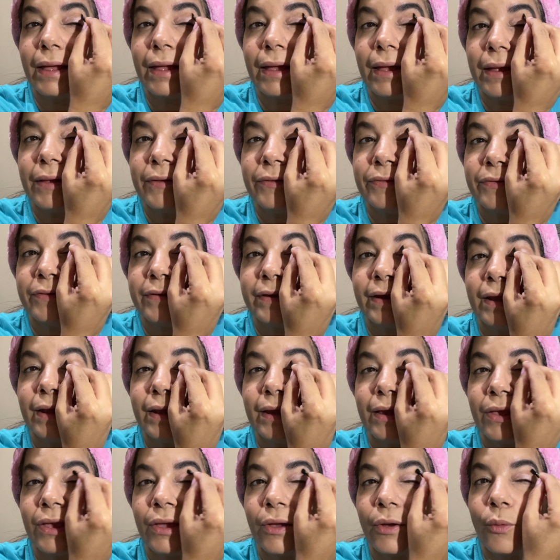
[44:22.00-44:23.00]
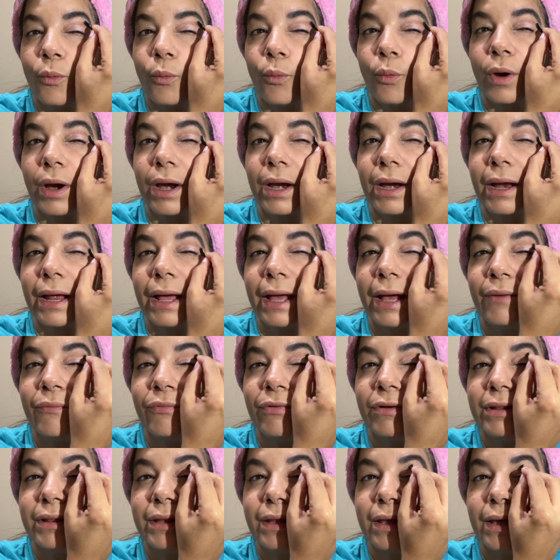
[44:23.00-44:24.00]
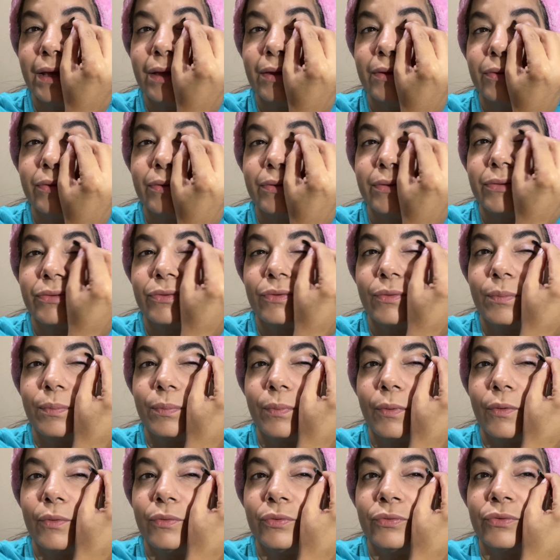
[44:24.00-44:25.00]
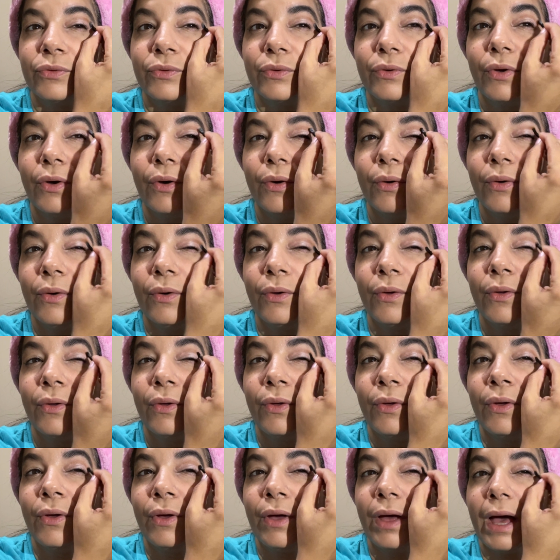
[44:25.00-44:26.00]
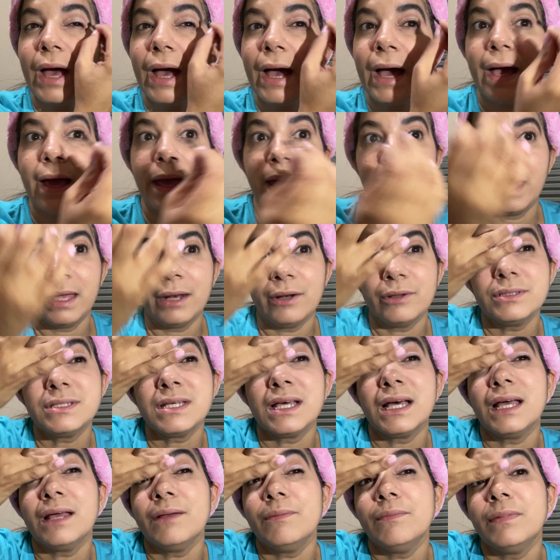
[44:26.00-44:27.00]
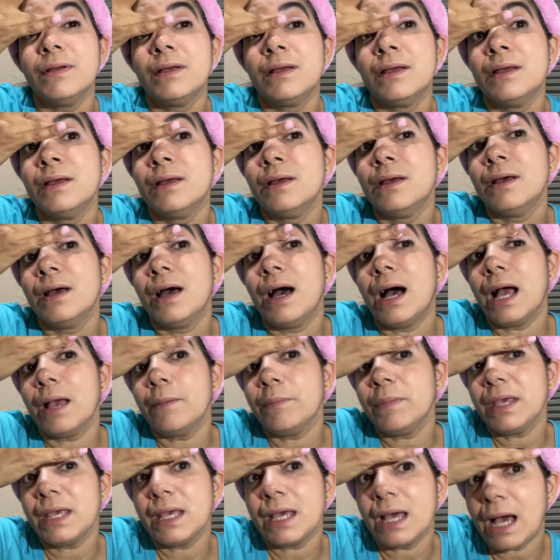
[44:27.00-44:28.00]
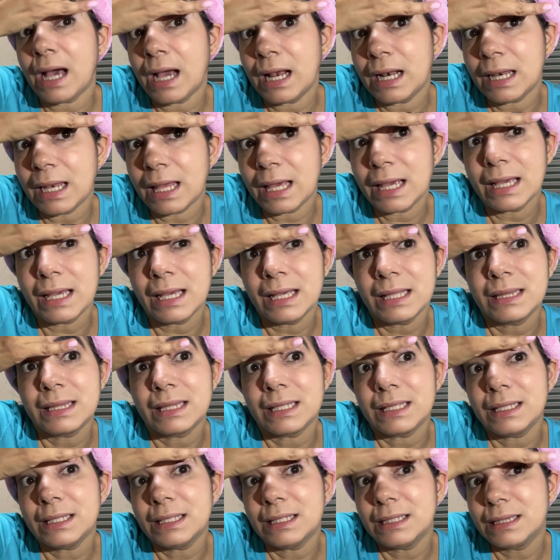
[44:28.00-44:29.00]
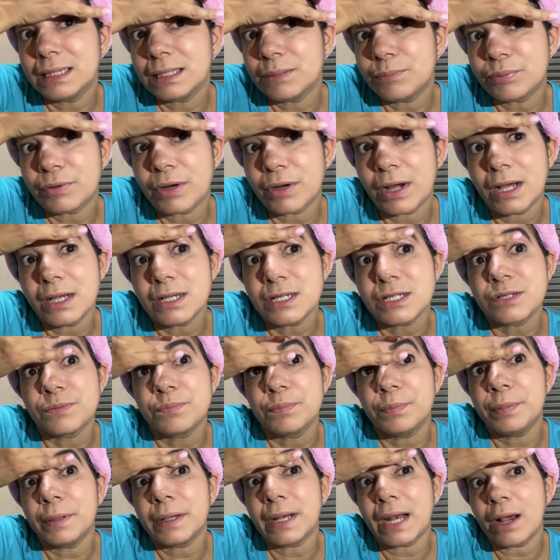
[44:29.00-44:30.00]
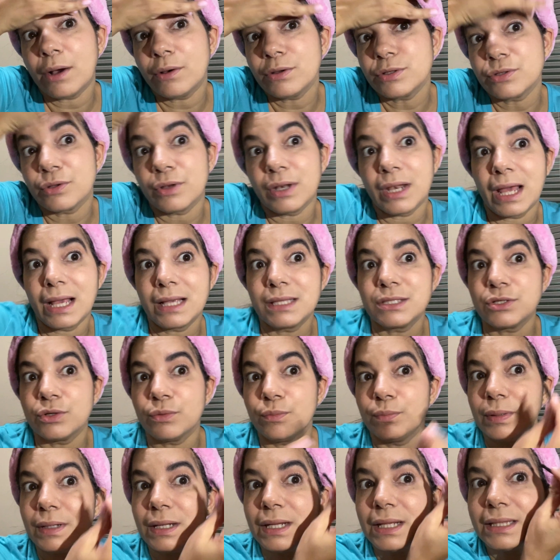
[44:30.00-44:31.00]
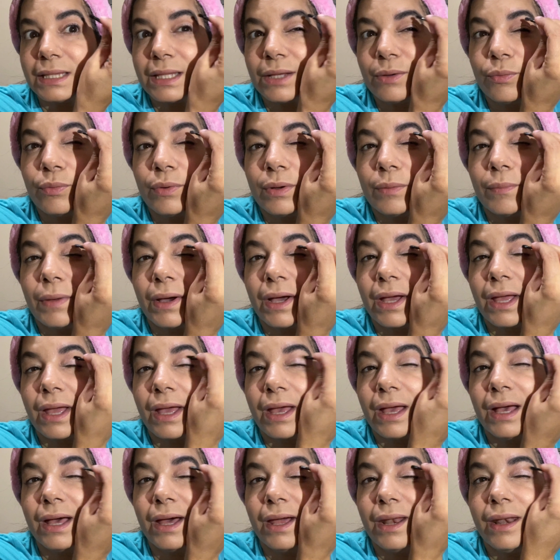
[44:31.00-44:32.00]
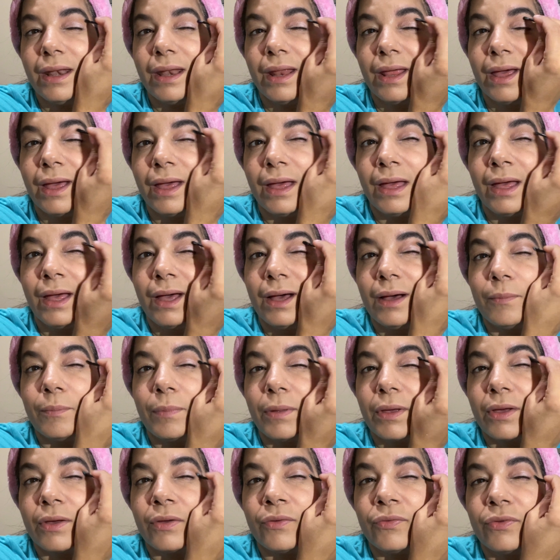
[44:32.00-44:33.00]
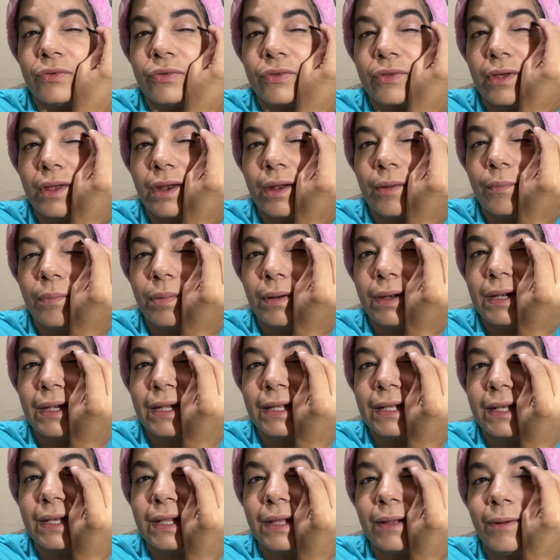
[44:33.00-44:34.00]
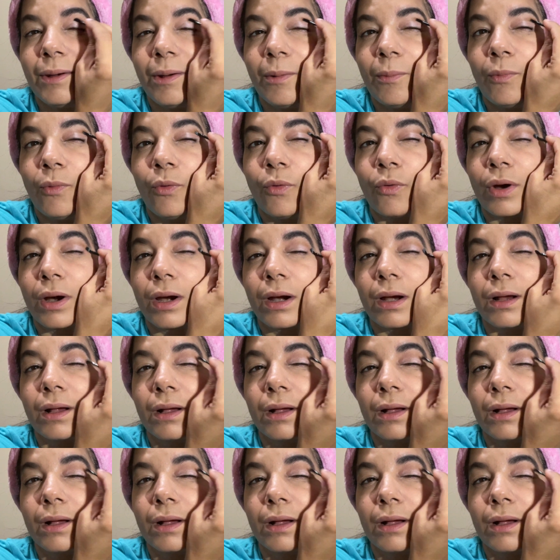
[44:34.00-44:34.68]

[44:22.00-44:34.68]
it's telling you where everything is supposed to go ahead of time. I mean, I like the brush, but I also like to blend it with my hand because it's gonna blend it more